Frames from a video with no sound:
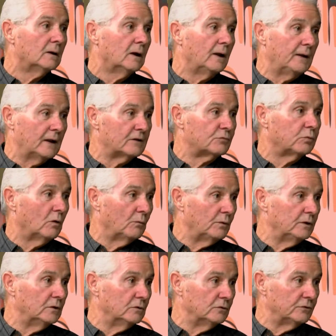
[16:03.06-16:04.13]
And that's what
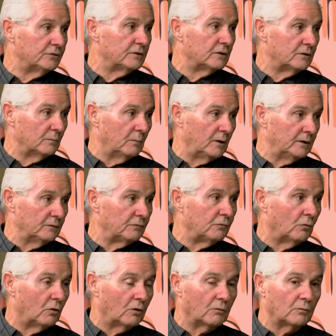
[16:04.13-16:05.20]
we use the money
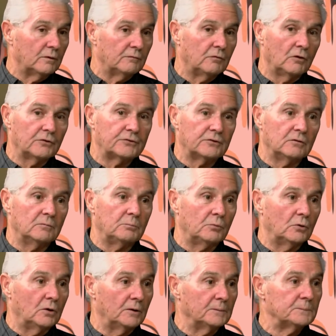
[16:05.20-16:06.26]
for. We've also
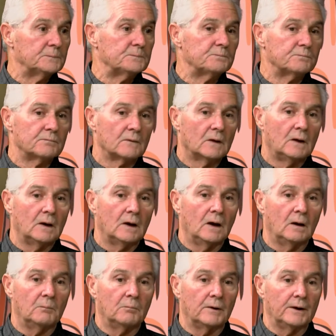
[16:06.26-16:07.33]
bought
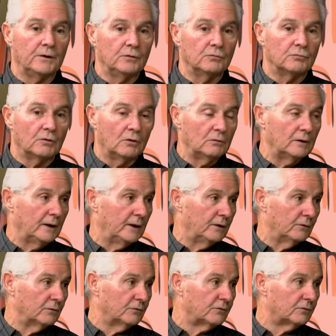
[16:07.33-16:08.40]
brand new
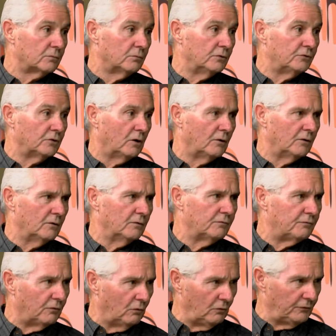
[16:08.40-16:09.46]
rollators, which are the
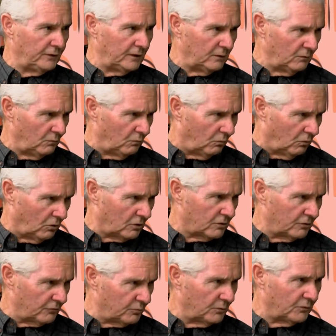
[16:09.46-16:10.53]
folding
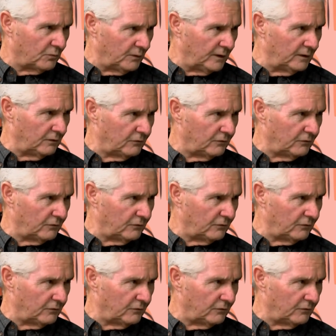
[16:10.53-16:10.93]
walkers with wheels.